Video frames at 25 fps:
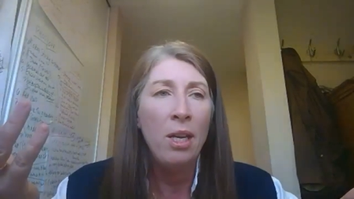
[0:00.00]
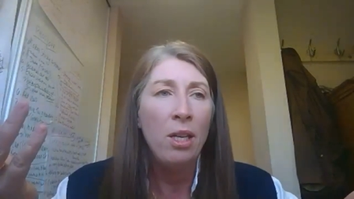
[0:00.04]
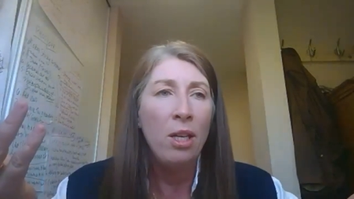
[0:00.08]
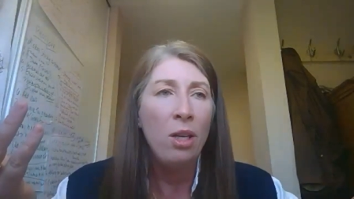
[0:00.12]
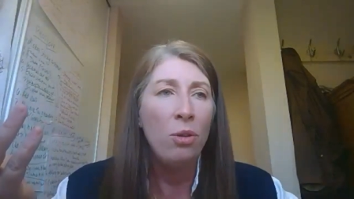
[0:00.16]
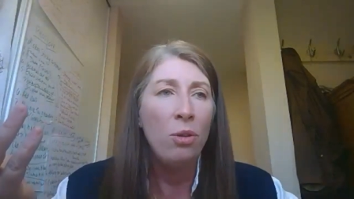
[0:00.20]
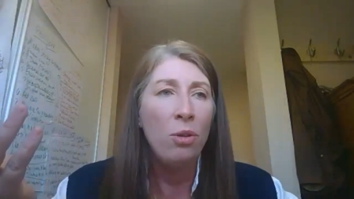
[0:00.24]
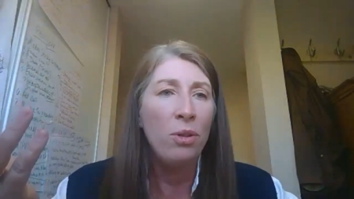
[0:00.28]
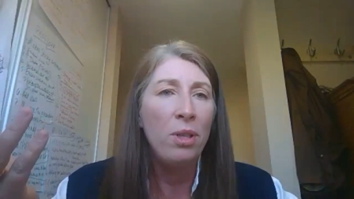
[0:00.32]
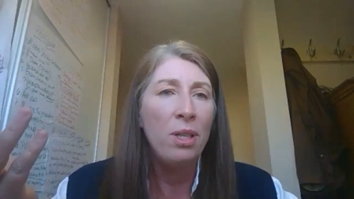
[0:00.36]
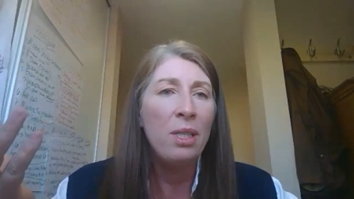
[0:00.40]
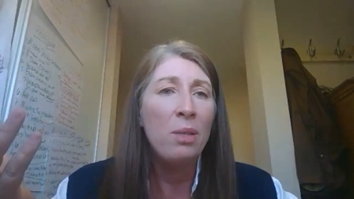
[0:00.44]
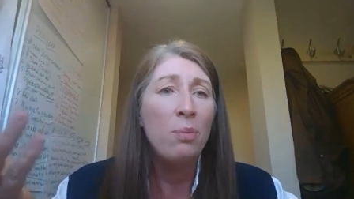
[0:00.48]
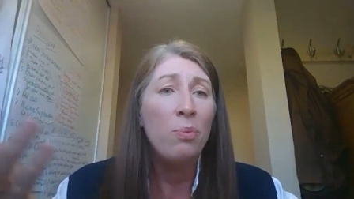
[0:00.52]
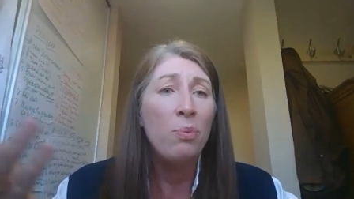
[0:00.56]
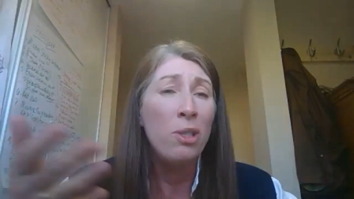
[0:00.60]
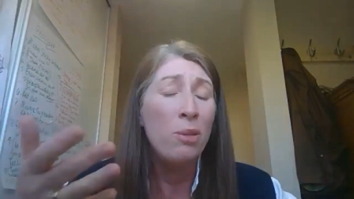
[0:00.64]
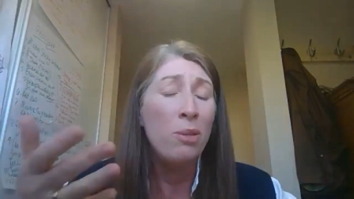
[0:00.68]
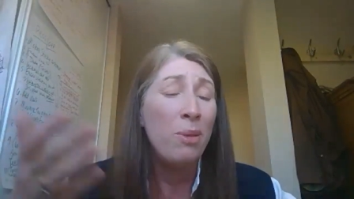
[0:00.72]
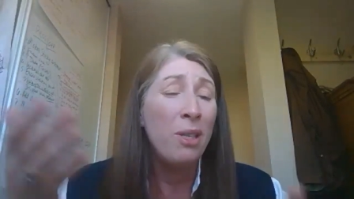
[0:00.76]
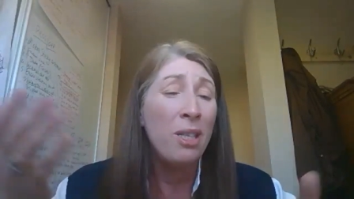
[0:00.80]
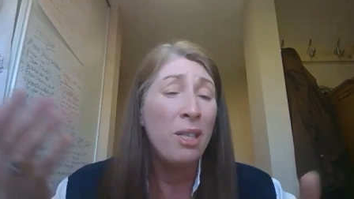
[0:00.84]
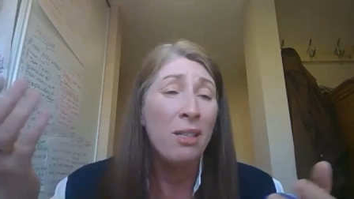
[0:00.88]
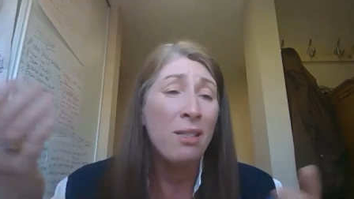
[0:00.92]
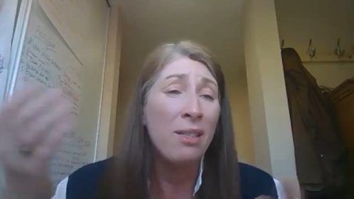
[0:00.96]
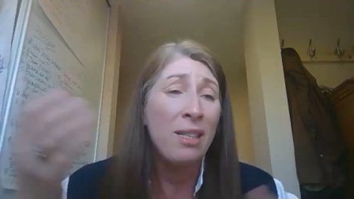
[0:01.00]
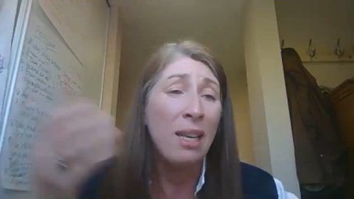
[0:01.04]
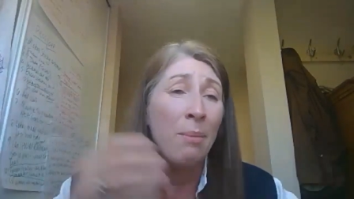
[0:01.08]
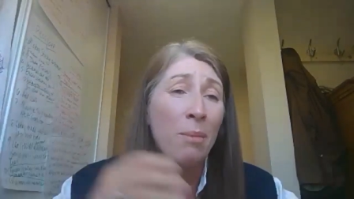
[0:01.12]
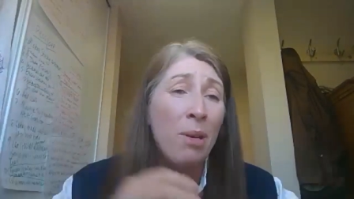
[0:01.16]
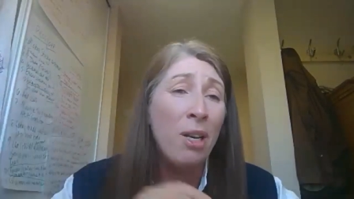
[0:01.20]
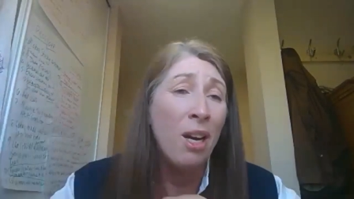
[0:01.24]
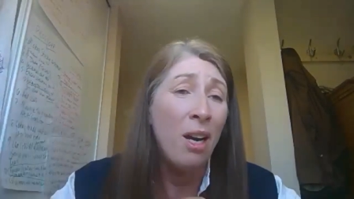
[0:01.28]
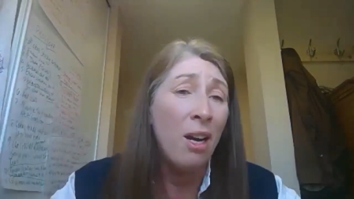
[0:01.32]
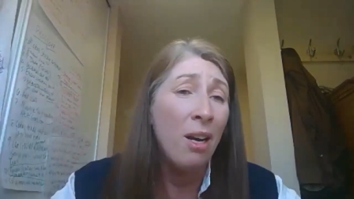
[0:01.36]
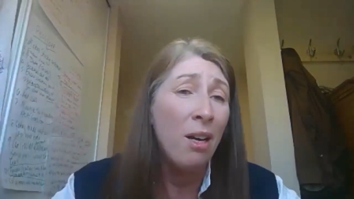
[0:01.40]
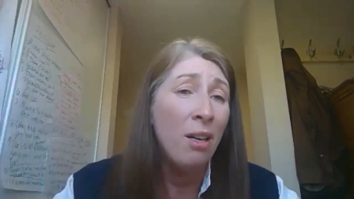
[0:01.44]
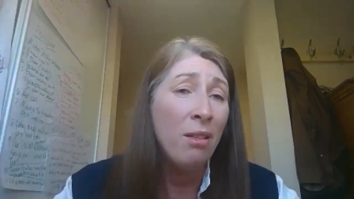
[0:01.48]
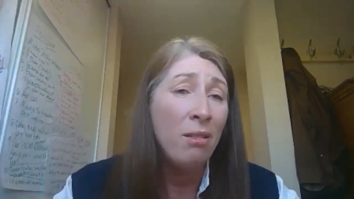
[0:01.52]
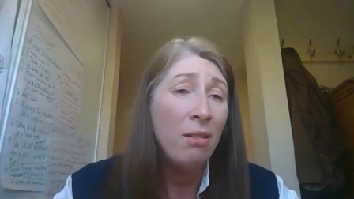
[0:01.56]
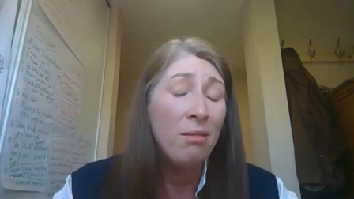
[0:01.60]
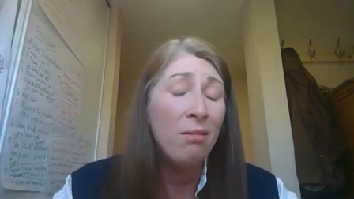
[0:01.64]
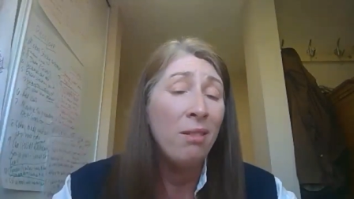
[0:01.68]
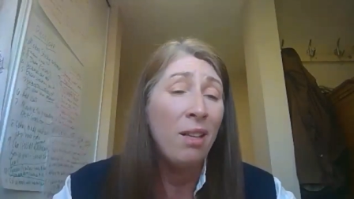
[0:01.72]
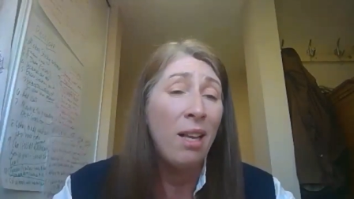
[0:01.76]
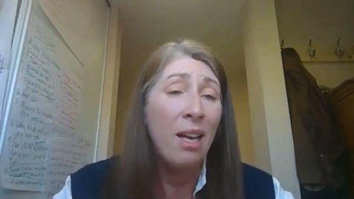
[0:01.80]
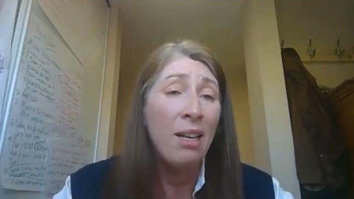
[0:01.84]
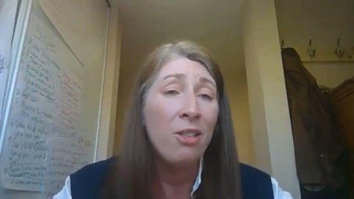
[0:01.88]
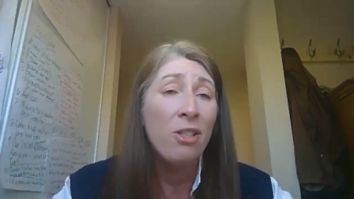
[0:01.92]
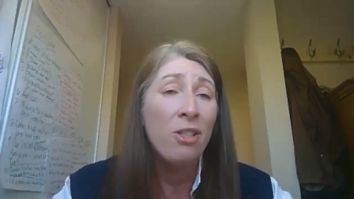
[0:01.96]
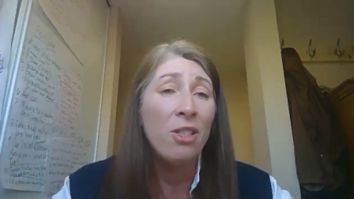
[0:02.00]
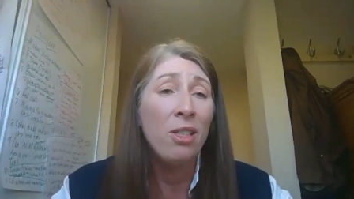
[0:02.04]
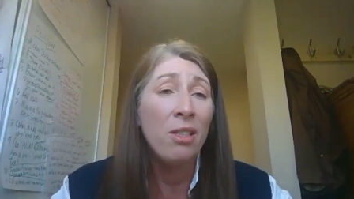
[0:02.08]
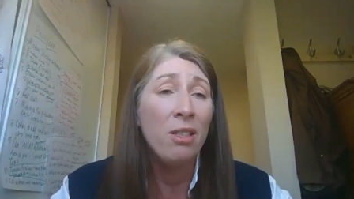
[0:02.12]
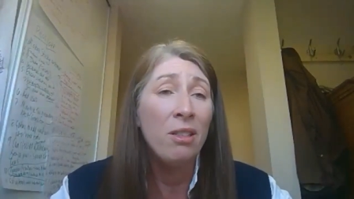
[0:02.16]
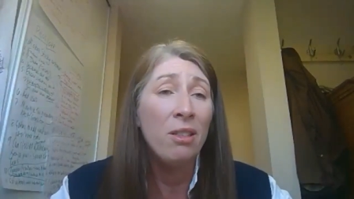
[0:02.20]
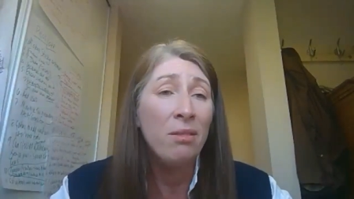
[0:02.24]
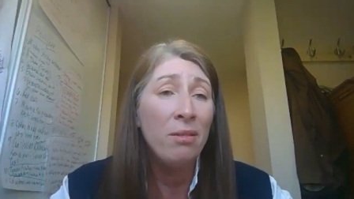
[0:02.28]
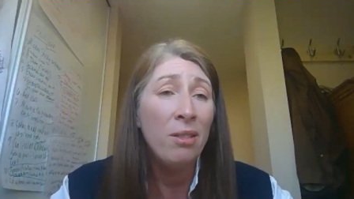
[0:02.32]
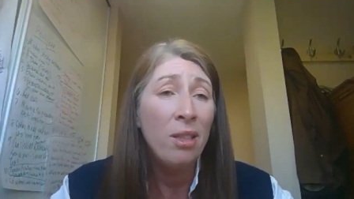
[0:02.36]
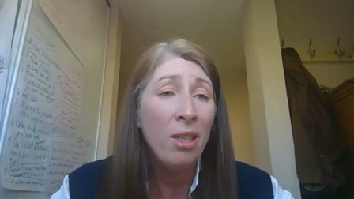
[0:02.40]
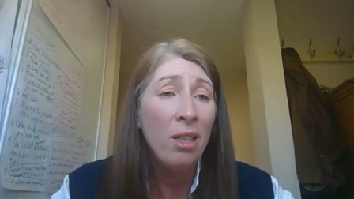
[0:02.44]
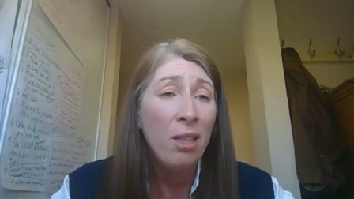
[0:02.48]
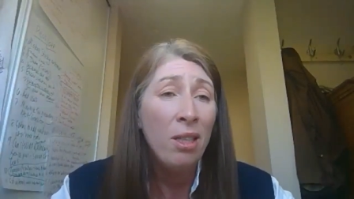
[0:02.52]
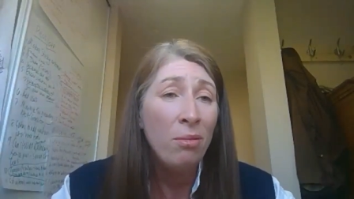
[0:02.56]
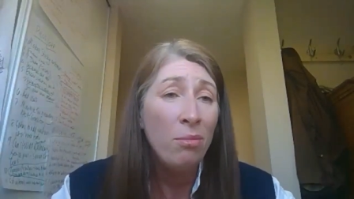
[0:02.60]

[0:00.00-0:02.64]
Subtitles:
you know, this would have been a seminar last year.